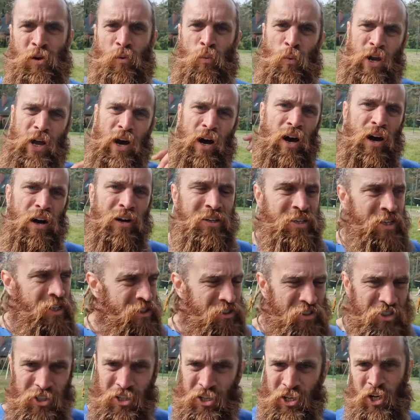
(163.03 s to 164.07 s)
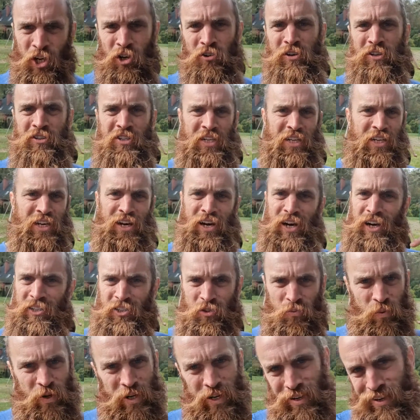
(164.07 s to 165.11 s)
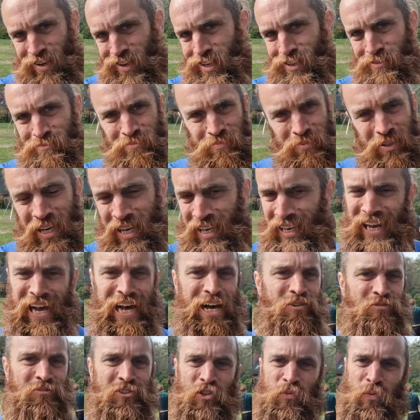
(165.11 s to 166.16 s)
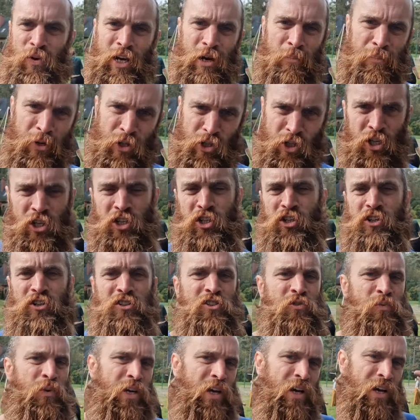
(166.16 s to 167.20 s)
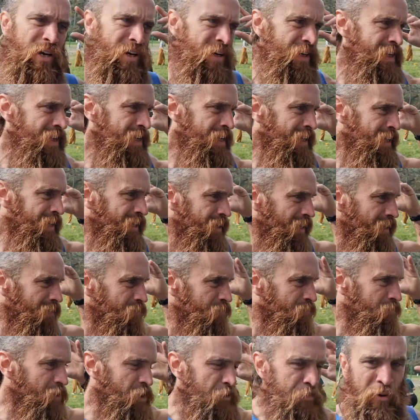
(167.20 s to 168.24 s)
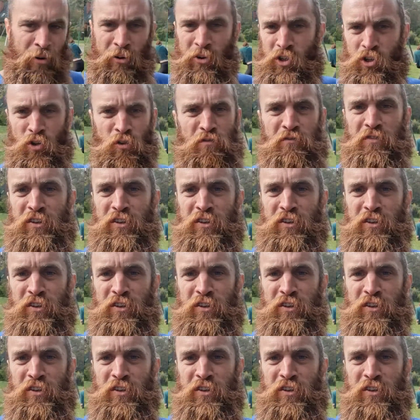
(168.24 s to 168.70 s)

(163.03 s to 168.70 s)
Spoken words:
We are security guards, we are clowns, we are magicians, we are spiritual